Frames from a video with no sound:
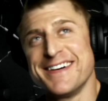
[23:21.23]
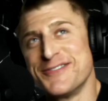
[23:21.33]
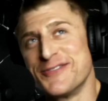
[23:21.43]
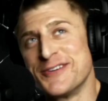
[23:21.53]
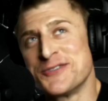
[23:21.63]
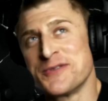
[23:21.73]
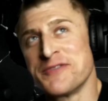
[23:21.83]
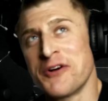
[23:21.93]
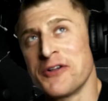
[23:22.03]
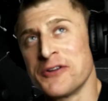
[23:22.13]
Which
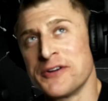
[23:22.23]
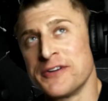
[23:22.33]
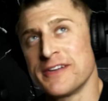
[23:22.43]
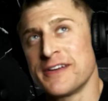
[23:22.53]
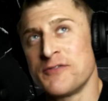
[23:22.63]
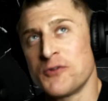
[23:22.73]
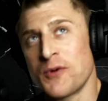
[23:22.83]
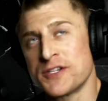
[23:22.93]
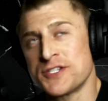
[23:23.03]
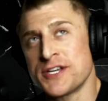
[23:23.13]
we've all learned if you
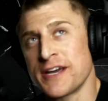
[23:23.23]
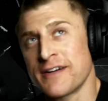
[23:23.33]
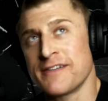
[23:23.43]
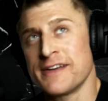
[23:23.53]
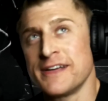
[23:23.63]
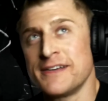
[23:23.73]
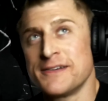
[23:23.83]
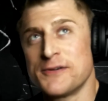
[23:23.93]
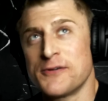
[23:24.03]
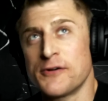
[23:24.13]
watch JRE
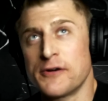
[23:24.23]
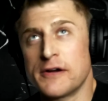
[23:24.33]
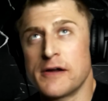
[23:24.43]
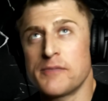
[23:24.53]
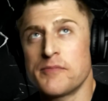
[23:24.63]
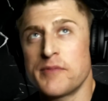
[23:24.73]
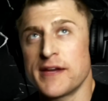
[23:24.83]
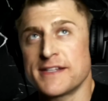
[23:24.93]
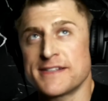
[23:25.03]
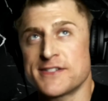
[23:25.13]
or
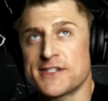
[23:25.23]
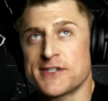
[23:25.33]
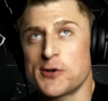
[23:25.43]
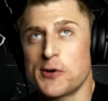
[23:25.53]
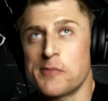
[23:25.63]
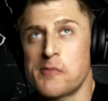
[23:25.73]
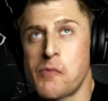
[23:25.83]
pay attention to him.